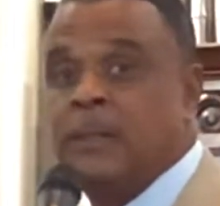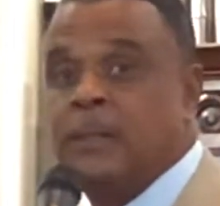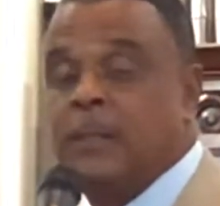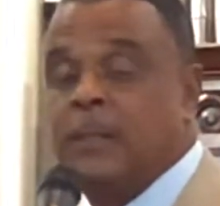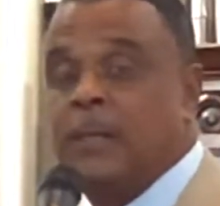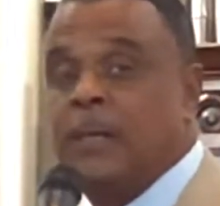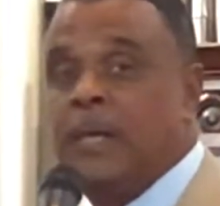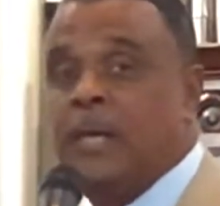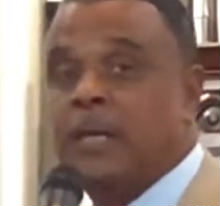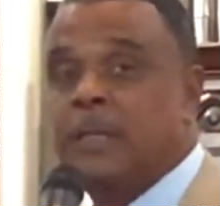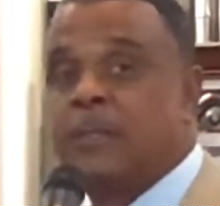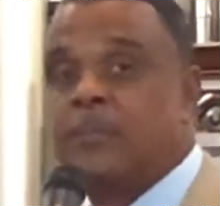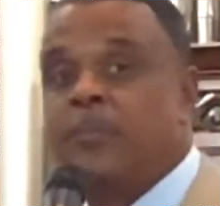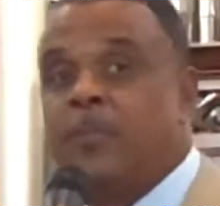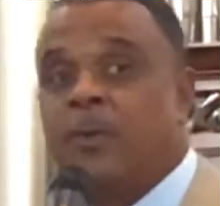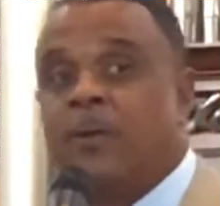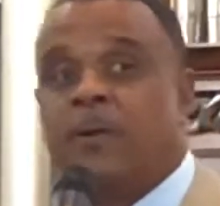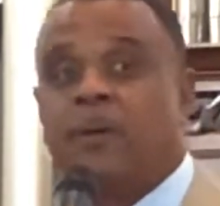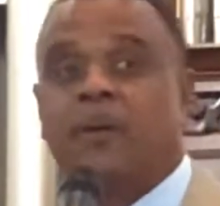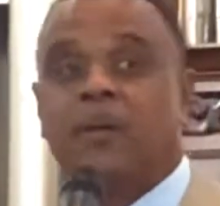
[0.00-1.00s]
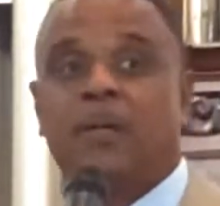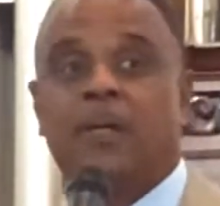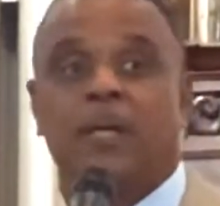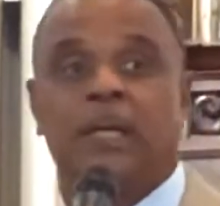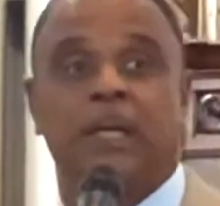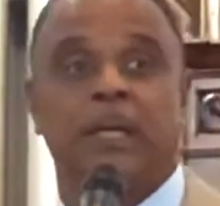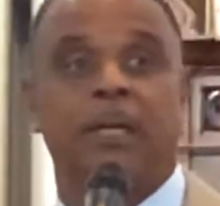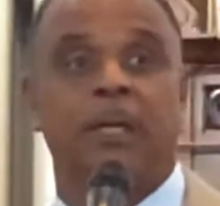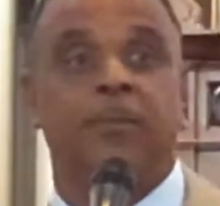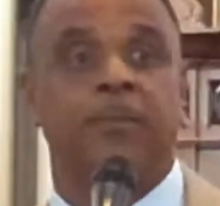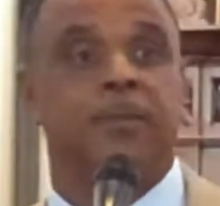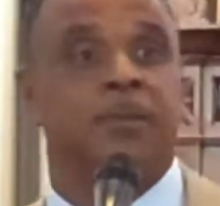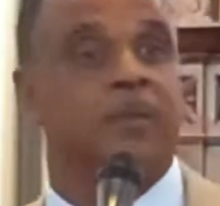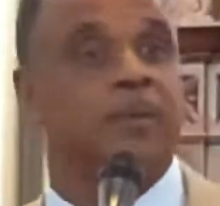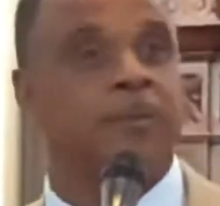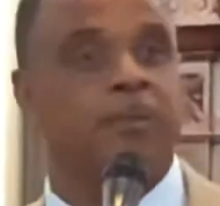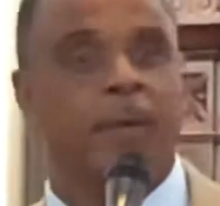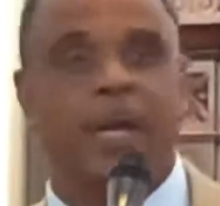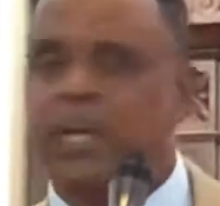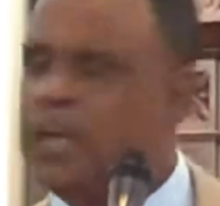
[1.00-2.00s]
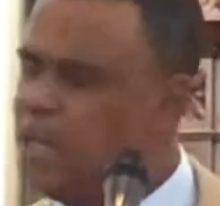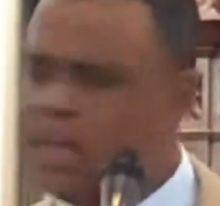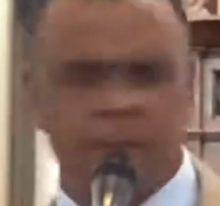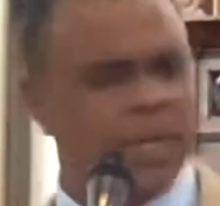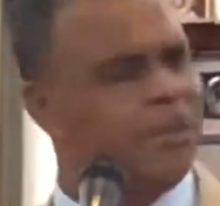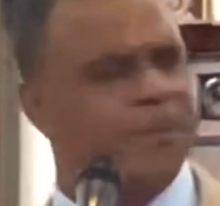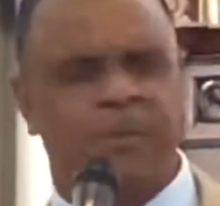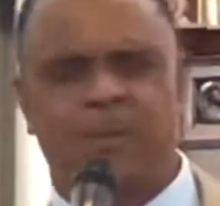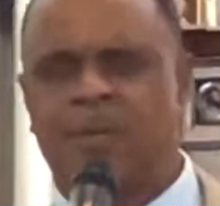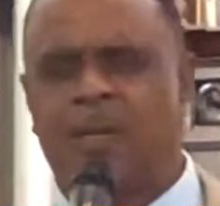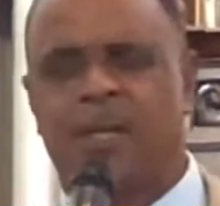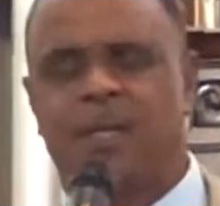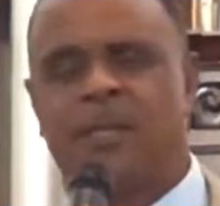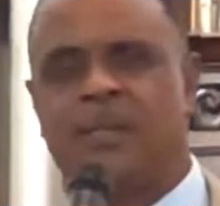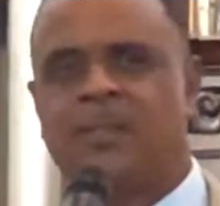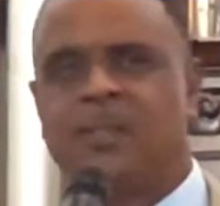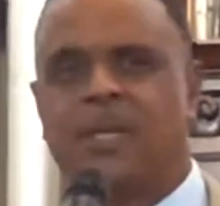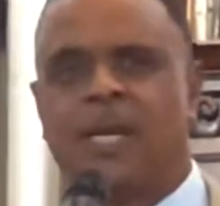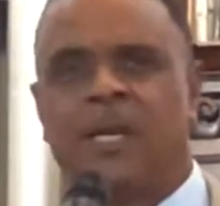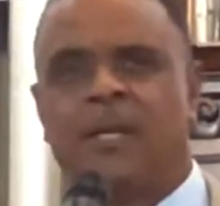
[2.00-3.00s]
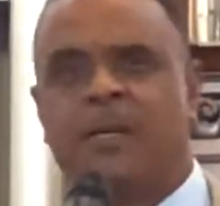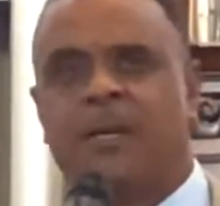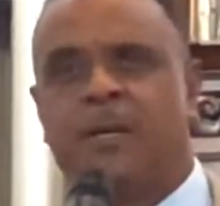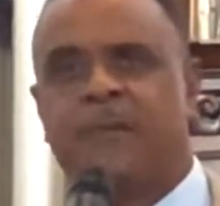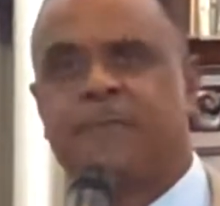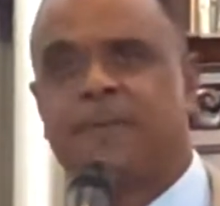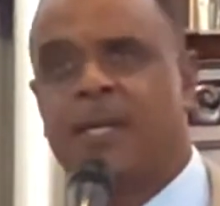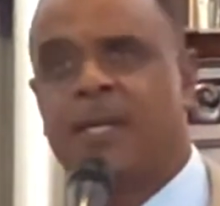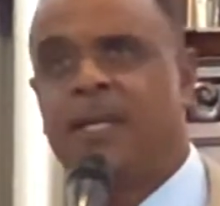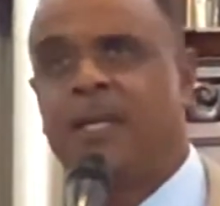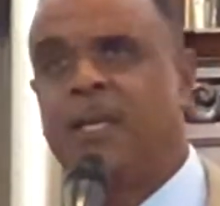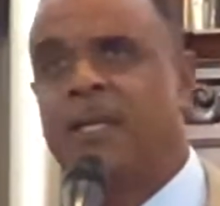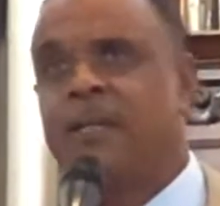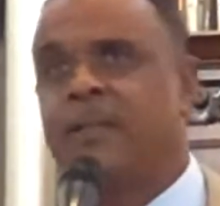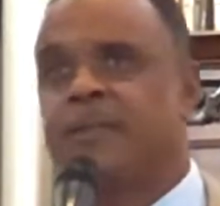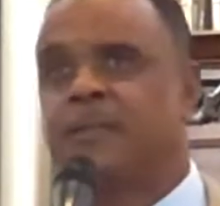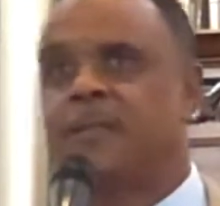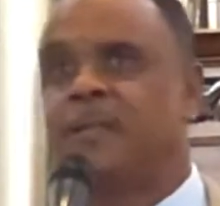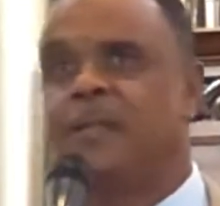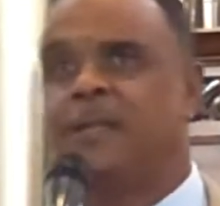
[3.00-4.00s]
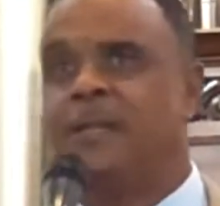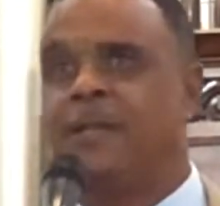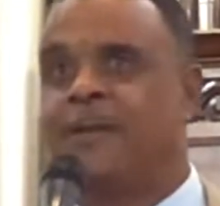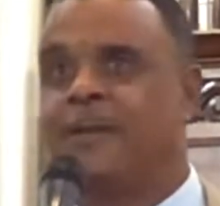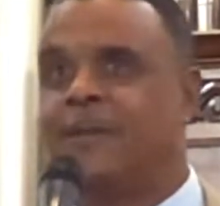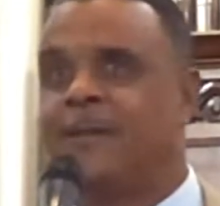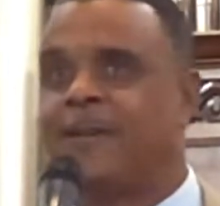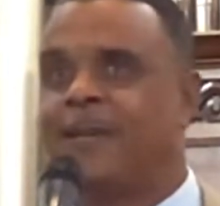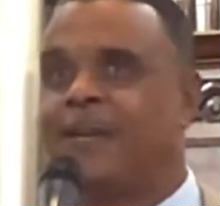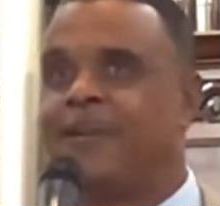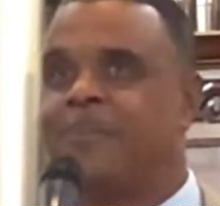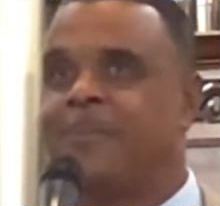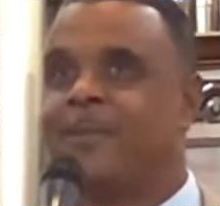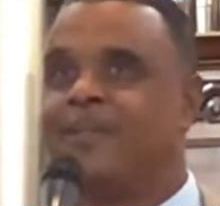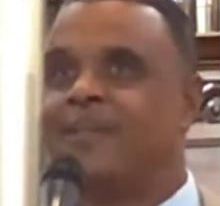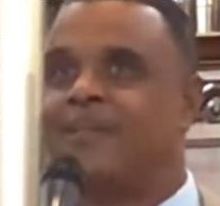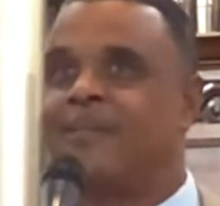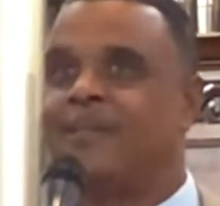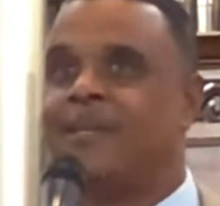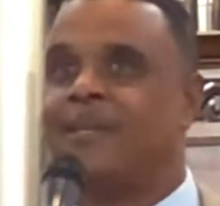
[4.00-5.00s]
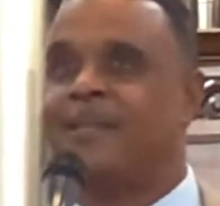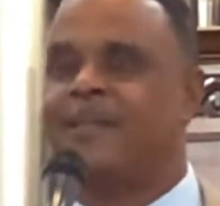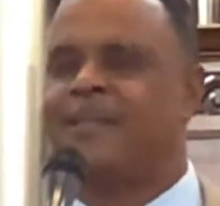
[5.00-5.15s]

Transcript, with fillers: The next morning, he was awake and he was trying to shake off that Hennessy. Lord have mercy.